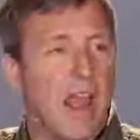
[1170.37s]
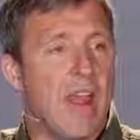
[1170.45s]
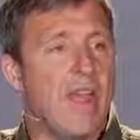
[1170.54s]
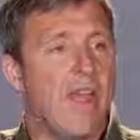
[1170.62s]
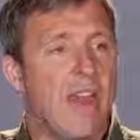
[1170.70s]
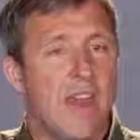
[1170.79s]

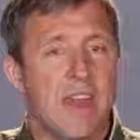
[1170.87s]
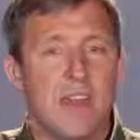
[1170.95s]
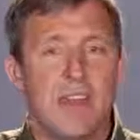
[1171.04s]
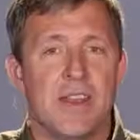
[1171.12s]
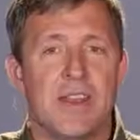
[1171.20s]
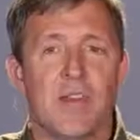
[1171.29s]
and
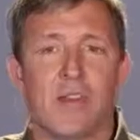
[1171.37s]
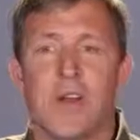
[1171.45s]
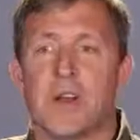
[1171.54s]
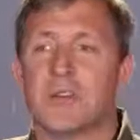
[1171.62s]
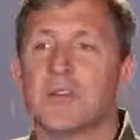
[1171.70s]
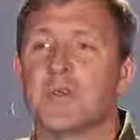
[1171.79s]
then your
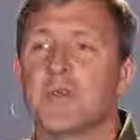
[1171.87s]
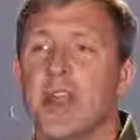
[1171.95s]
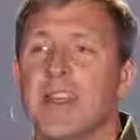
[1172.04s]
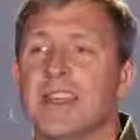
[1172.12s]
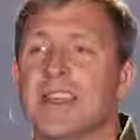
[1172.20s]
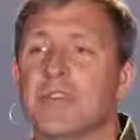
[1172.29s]
conscious
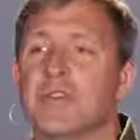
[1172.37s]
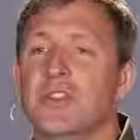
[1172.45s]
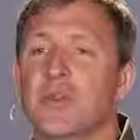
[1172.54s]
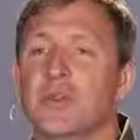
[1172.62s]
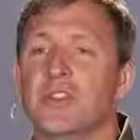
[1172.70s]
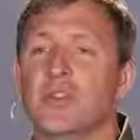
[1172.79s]
brain tells
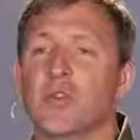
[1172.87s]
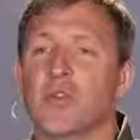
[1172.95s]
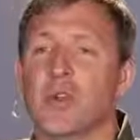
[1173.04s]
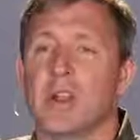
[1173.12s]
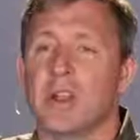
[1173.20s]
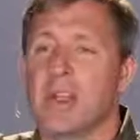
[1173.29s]
you a
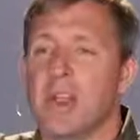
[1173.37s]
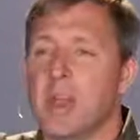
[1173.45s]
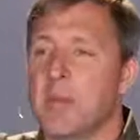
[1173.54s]
story